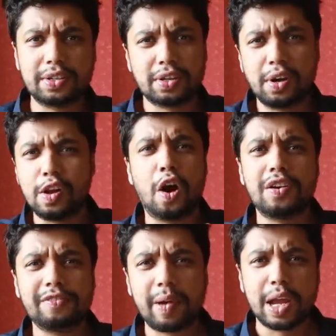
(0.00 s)
lost a
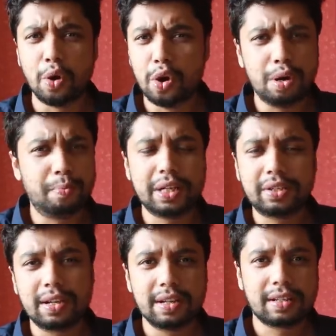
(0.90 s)
lot of my old
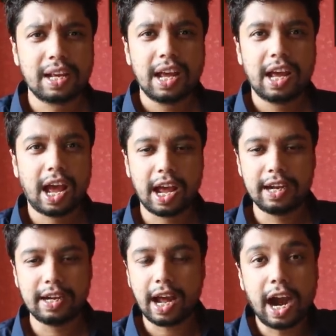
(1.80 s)
pictures,
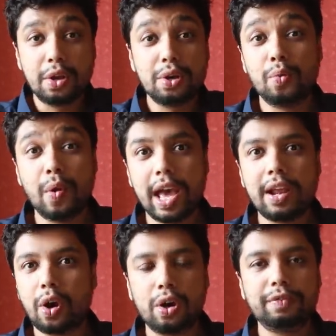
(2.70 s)
and I don't know
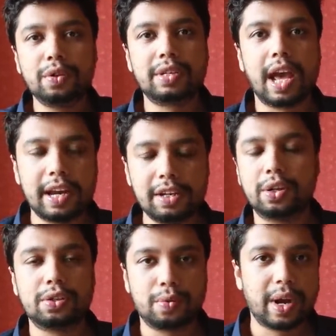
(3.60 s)
where all of those diaries
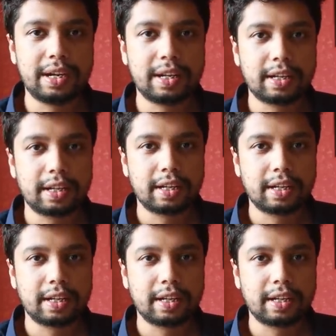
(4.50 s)
also went.